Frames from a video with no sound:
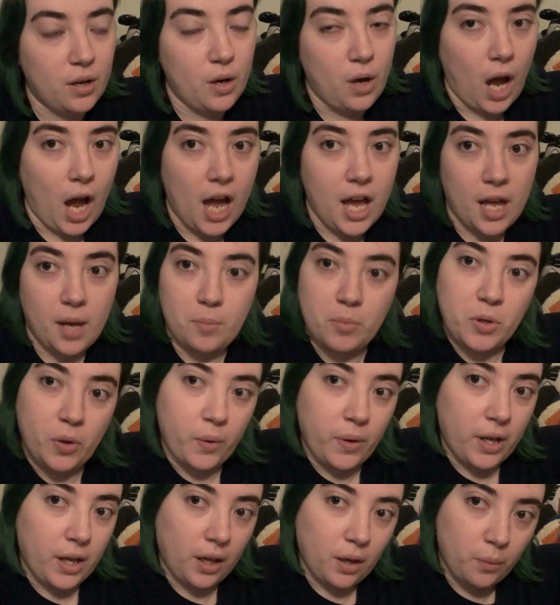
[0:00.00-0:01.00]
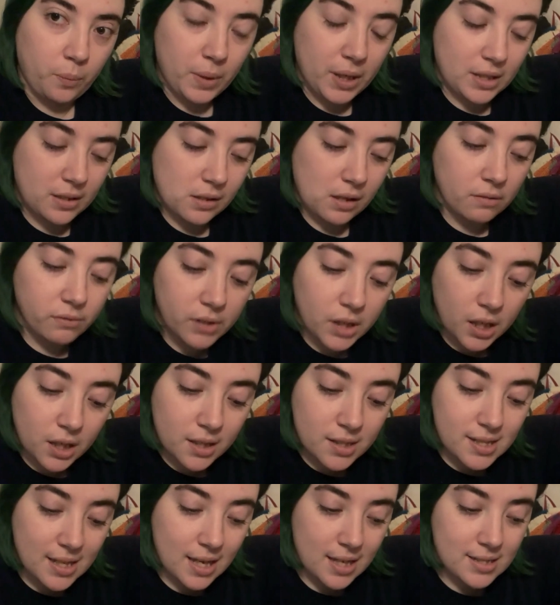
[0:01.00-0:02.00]
I am doing weekly
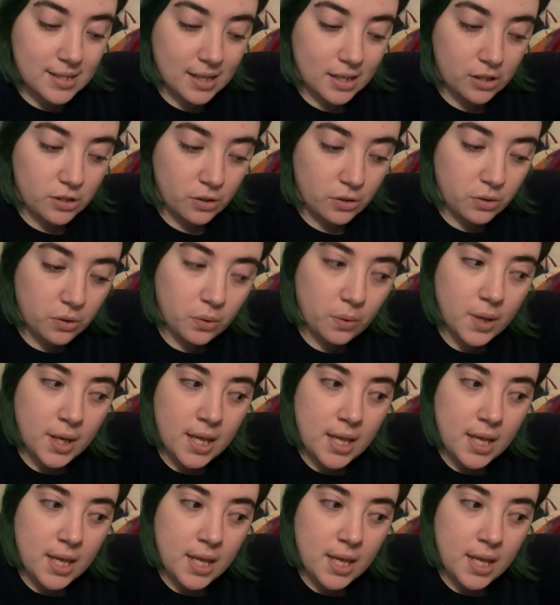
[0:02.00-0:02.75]
vlogs as I do